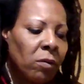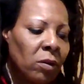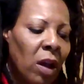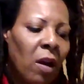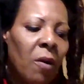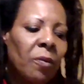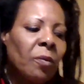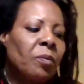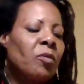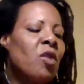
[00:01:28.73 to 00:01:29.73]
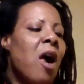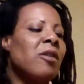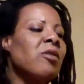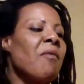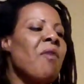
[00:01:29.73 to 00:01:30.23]
Like her,
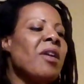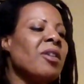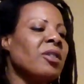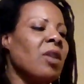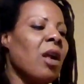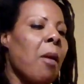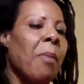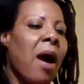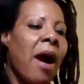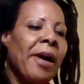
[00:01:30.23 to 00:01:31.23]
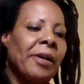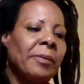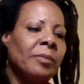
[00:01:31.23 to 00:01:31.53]
yes, her face is like a pie.